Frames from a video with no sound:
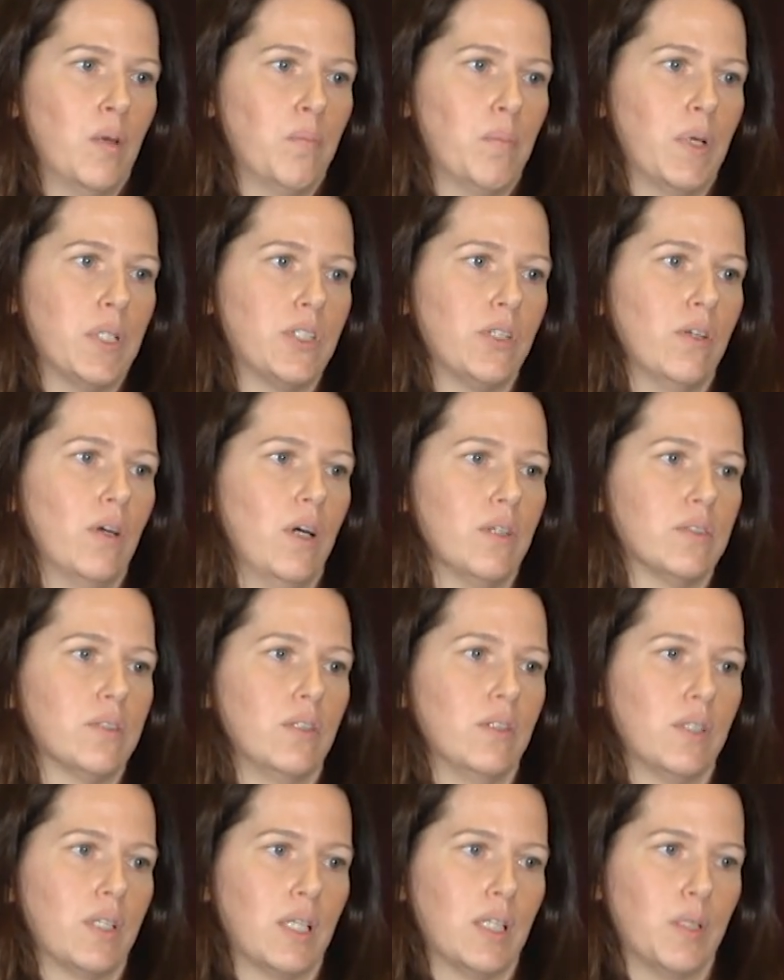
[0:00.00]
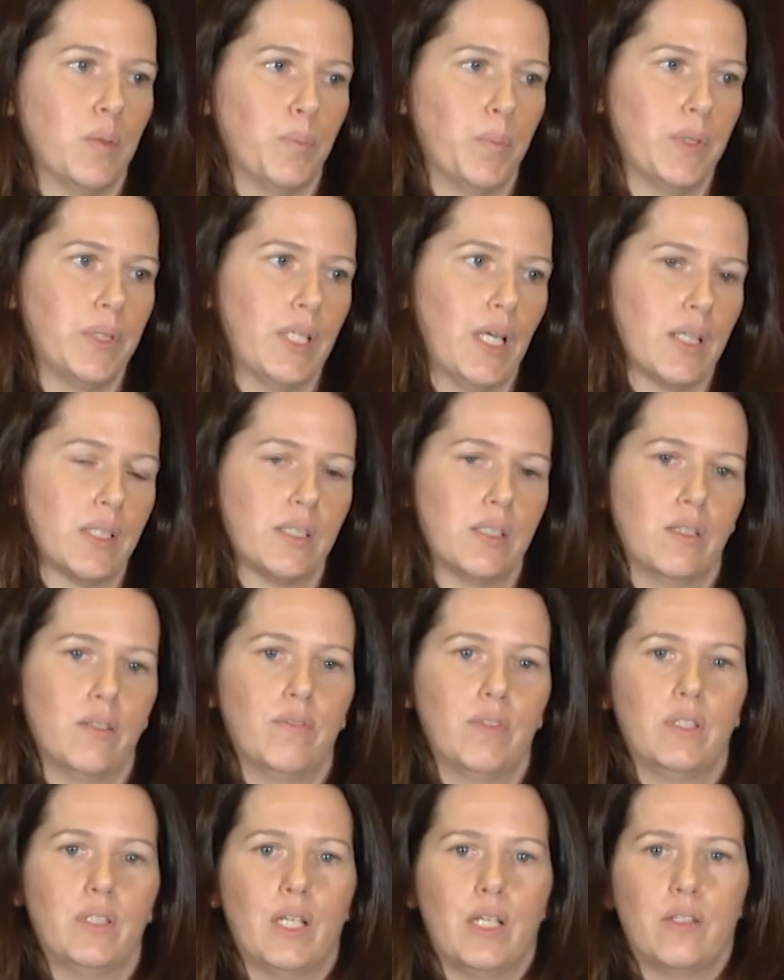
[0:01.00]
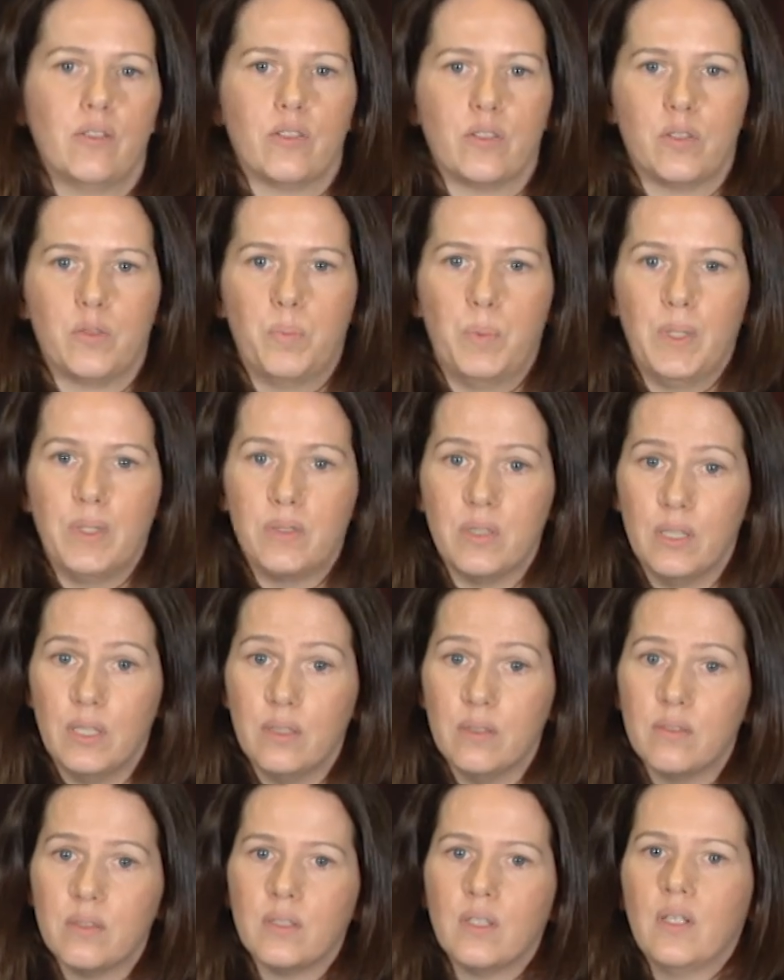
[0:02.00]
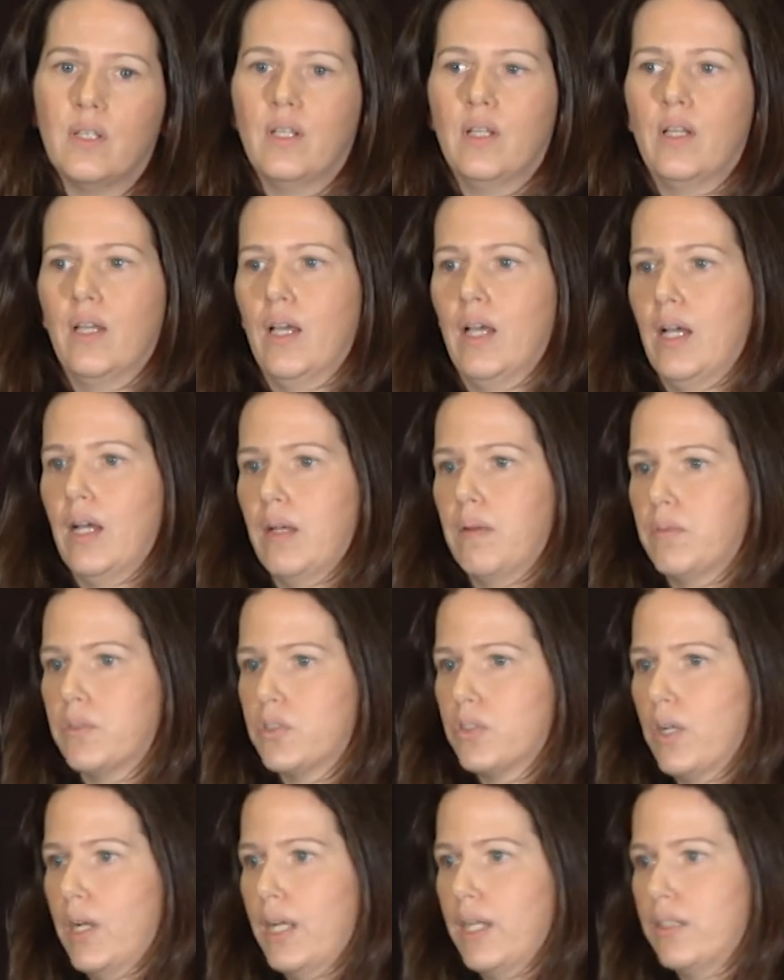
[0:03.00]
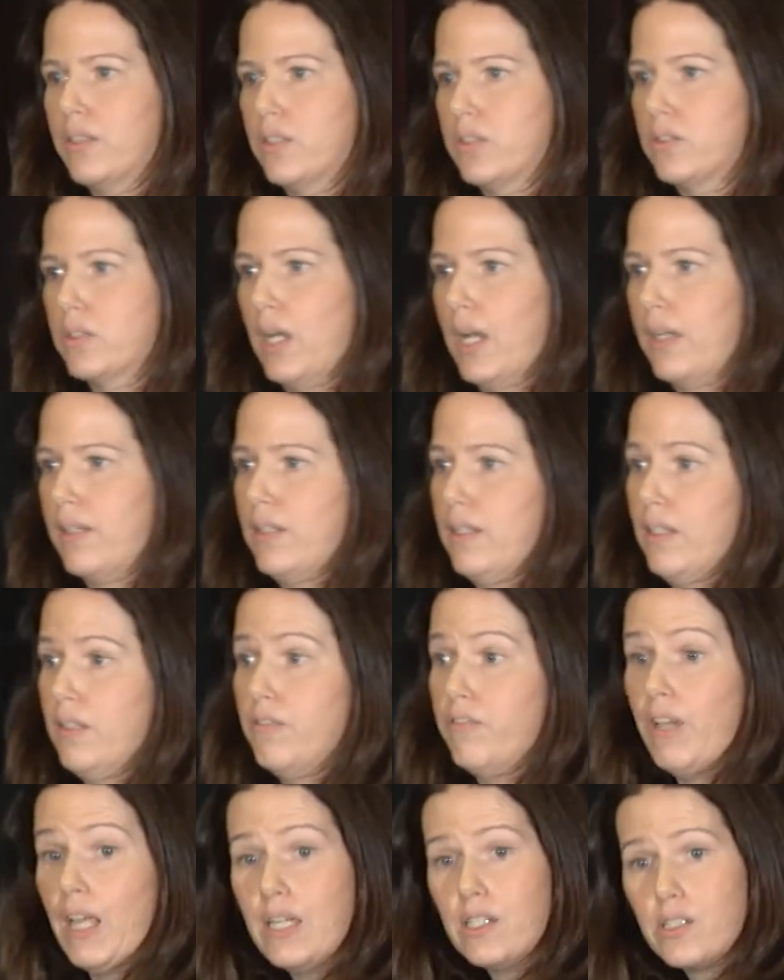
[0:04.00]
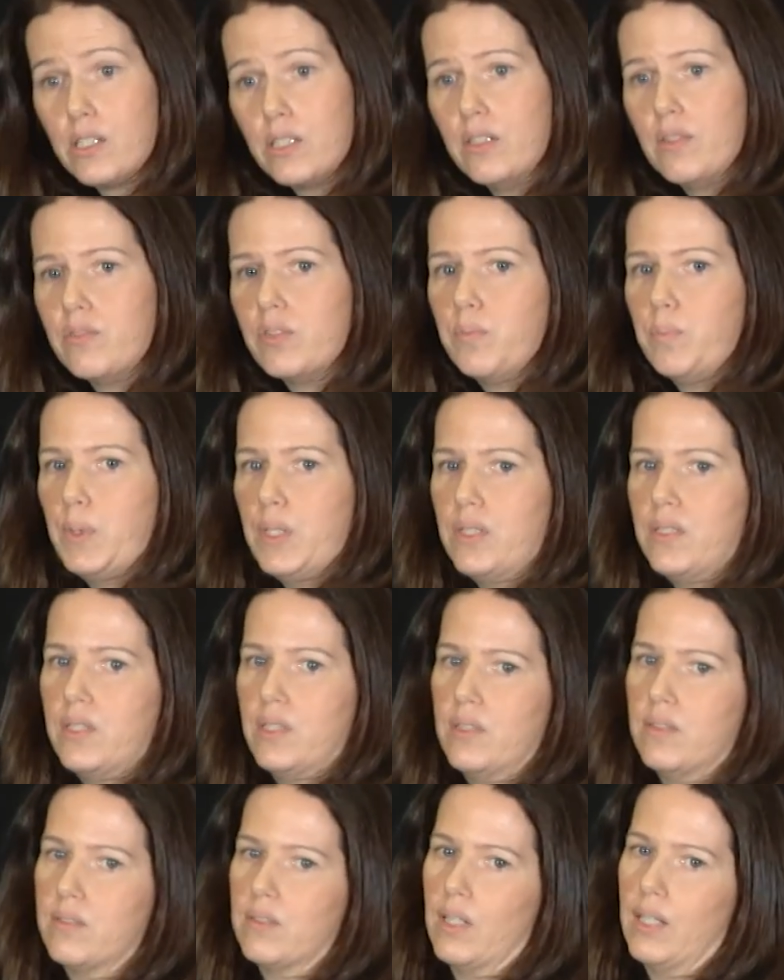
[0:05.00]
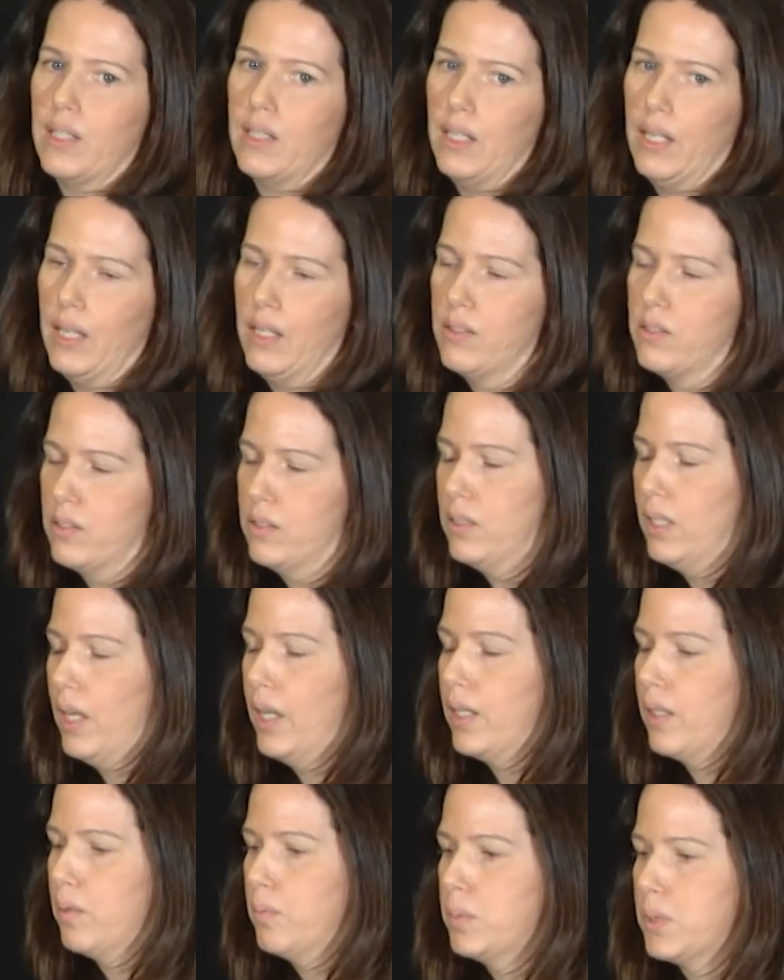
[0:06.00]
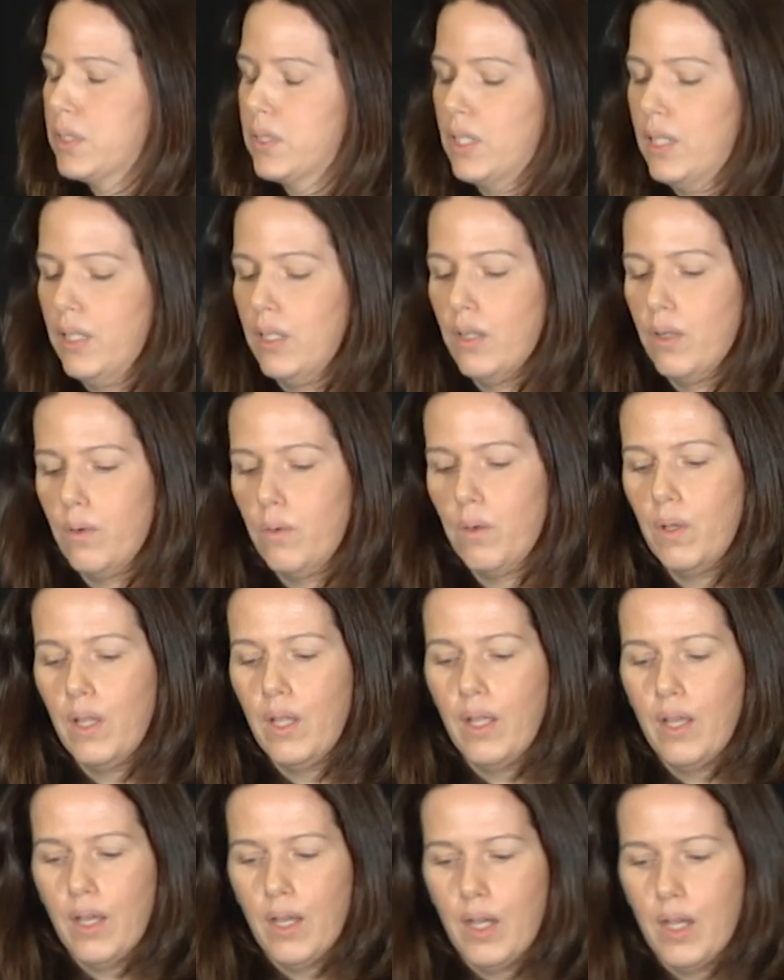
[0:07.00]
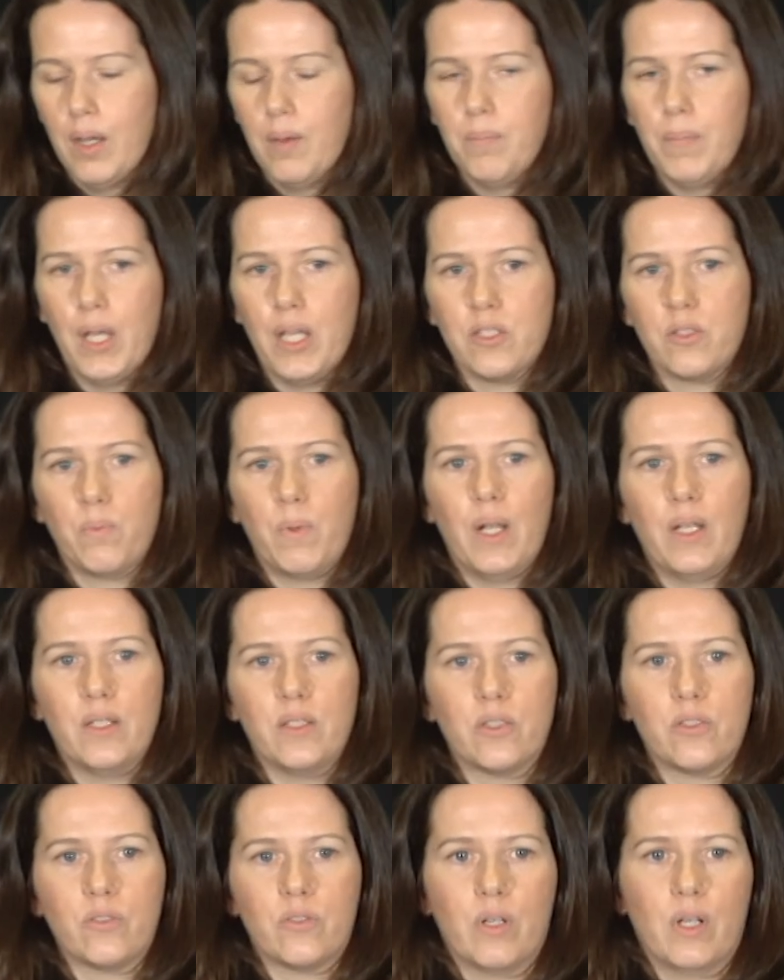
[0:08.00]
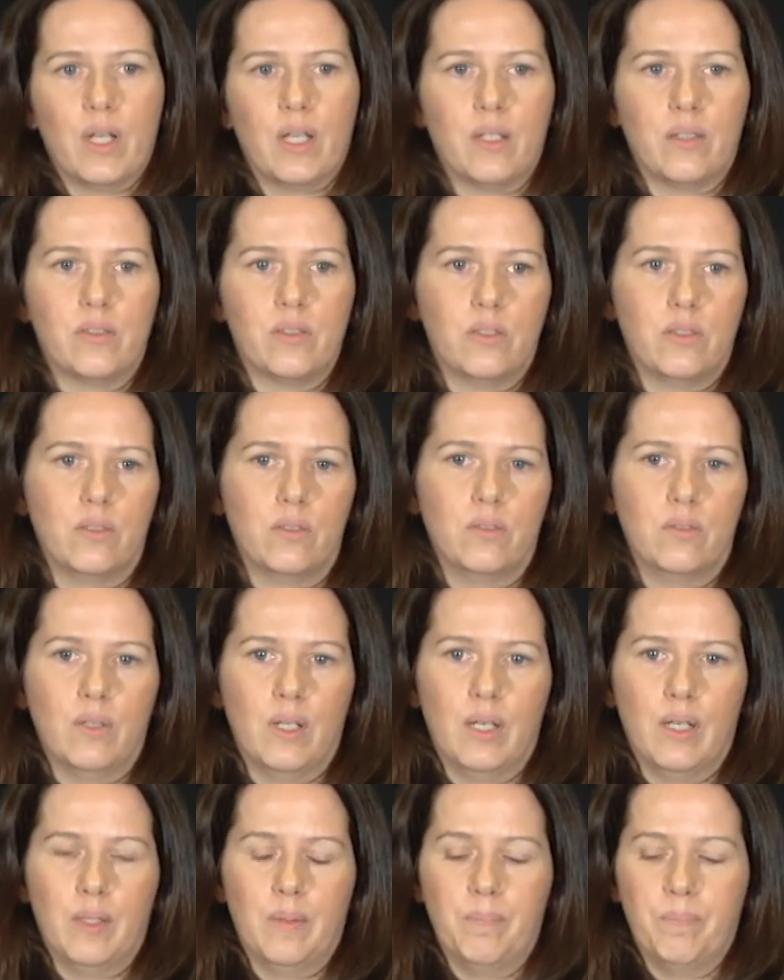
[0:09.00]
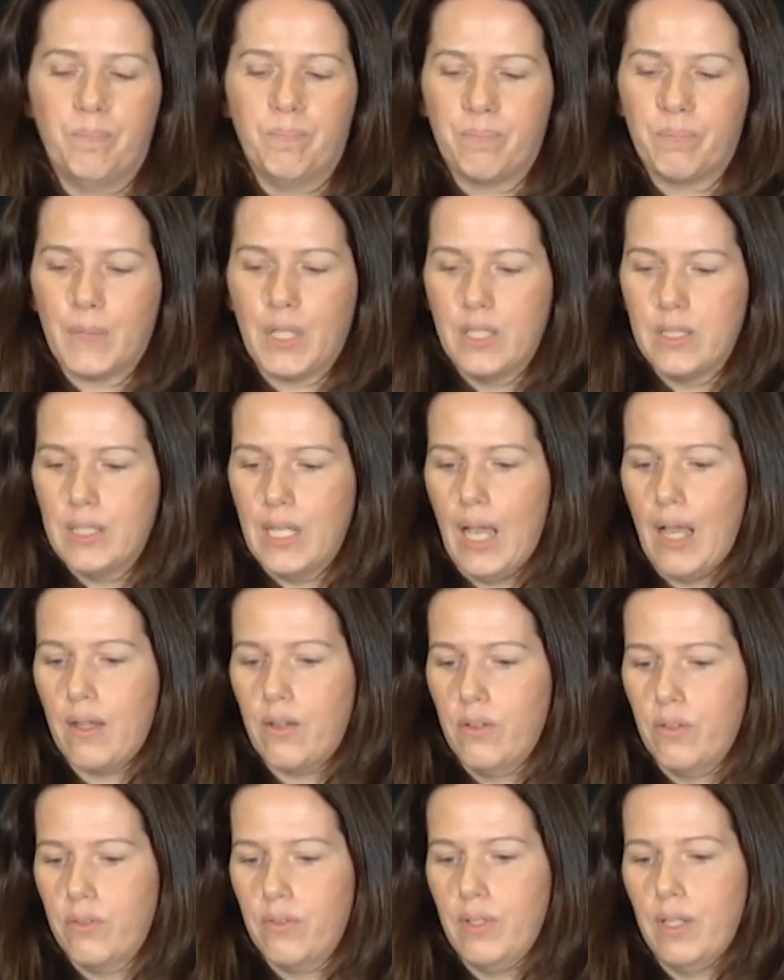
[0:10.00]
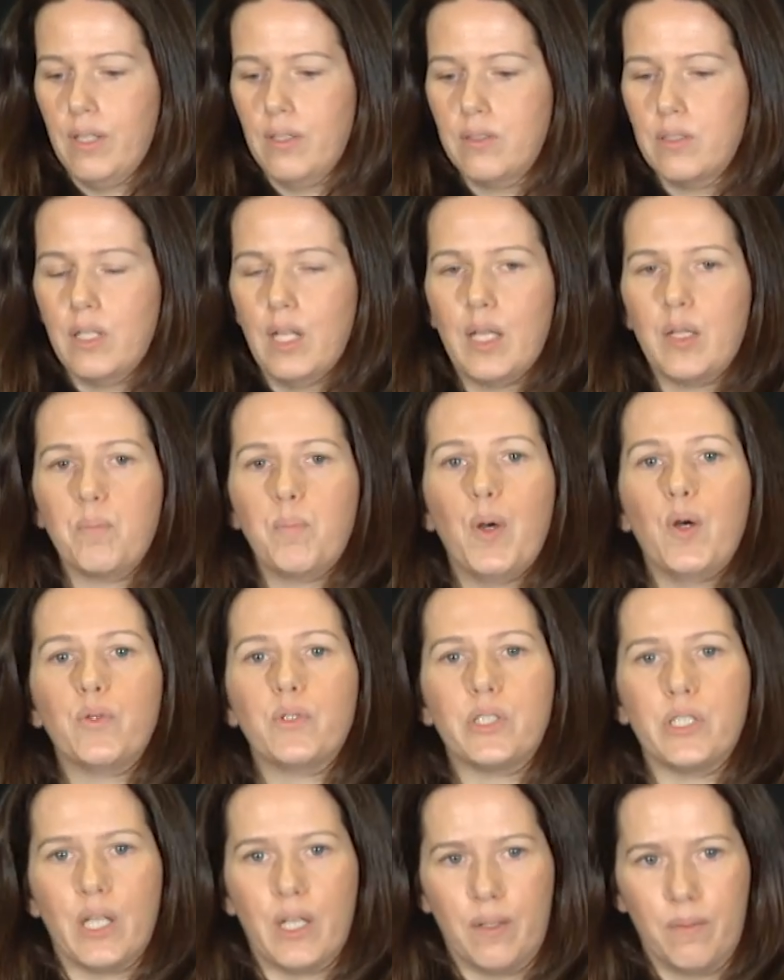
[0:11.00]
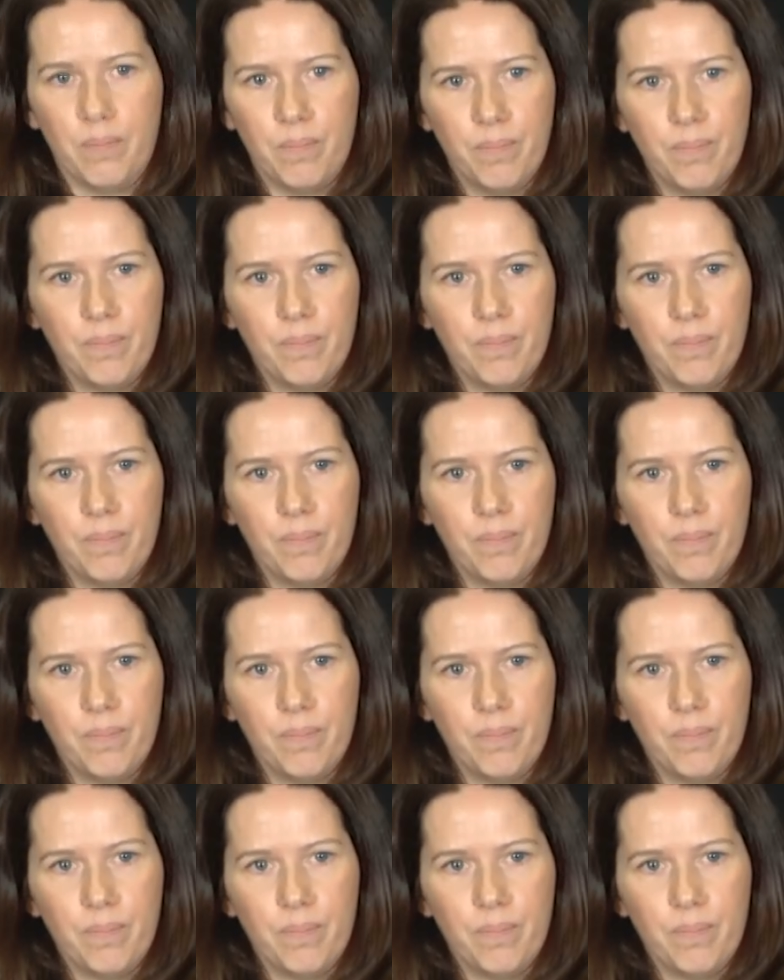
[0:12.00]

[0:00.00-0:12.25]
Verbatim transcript: But you also look at the protection of endangered species, um, trying to track the invasion of species like the Asian tiger mosquito, um, as well as trying to um, tackle things like poaching